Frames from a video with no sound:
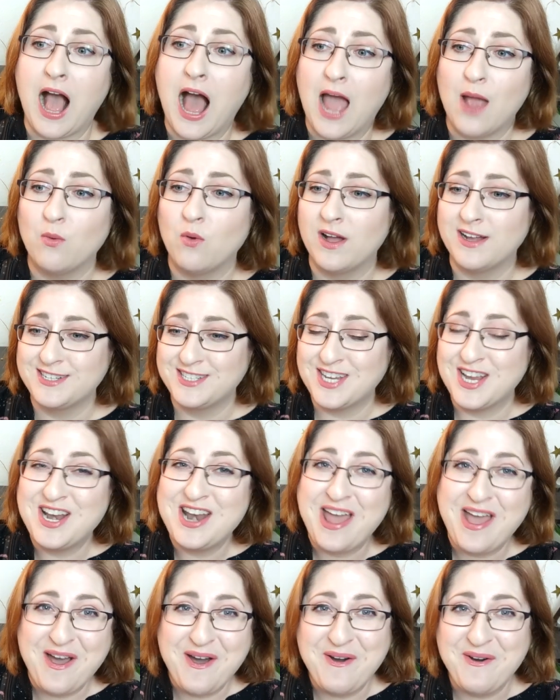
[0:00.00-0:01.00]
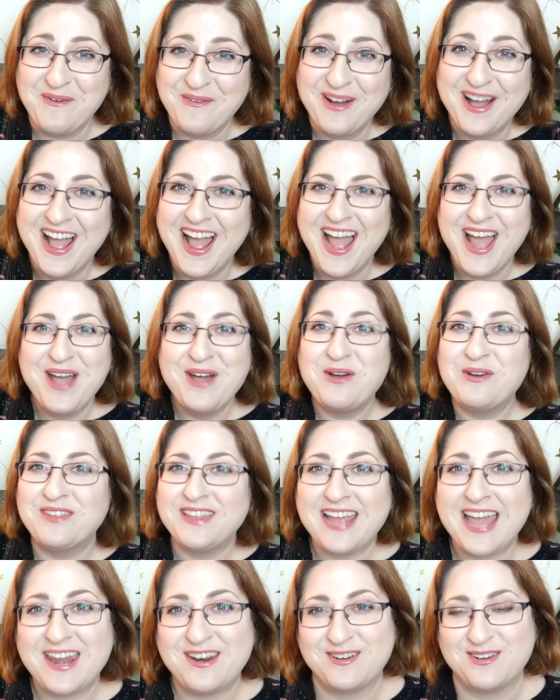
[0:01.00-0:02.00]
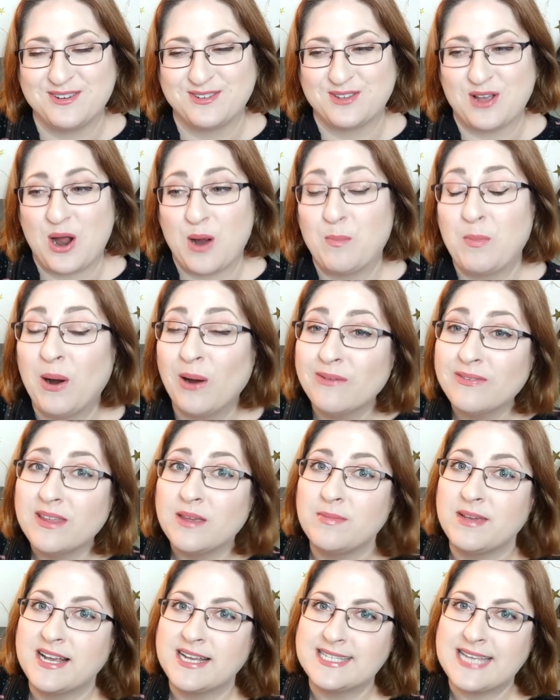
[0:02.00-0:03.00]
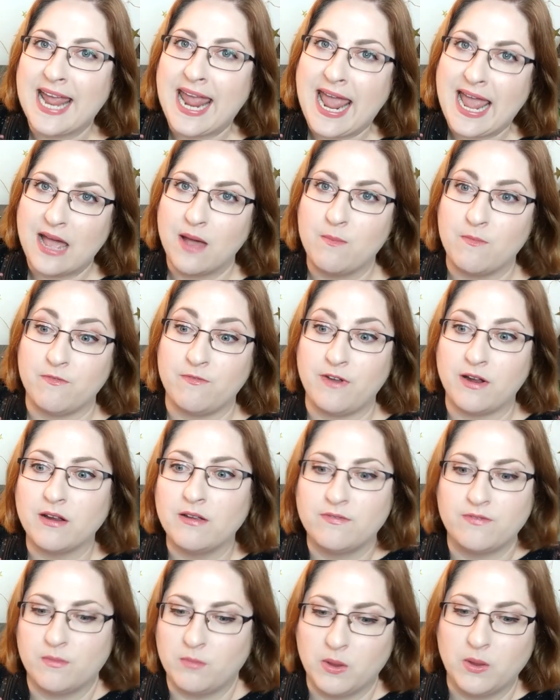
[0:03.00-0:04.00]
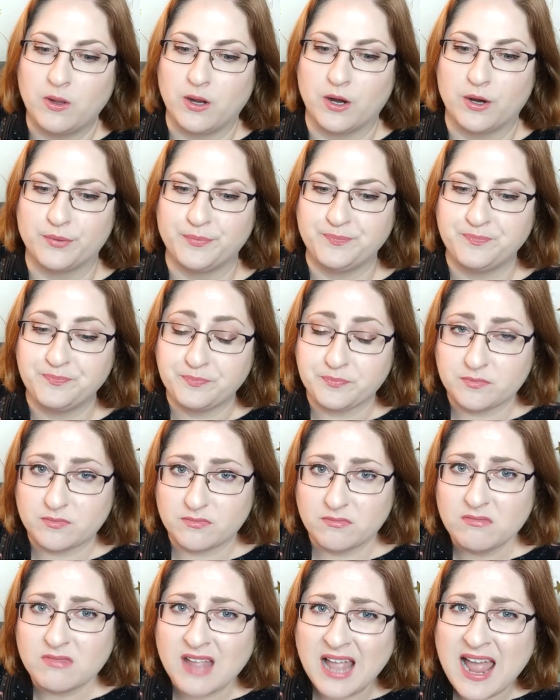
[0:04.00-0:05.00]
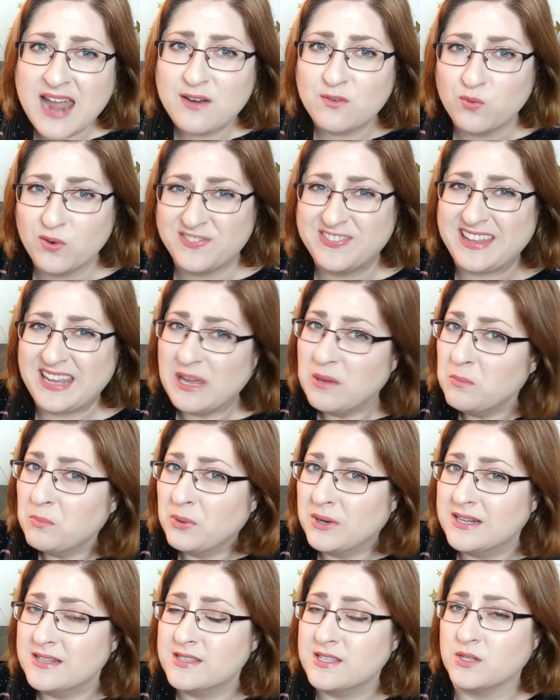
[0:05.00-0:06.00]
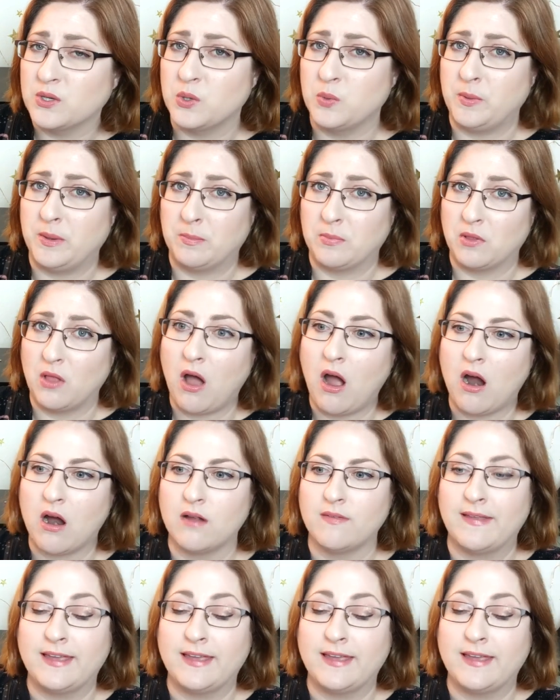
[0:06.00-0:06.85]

I want to know who the editors are, partly because I am very familiar kind of with the imprints and who people are.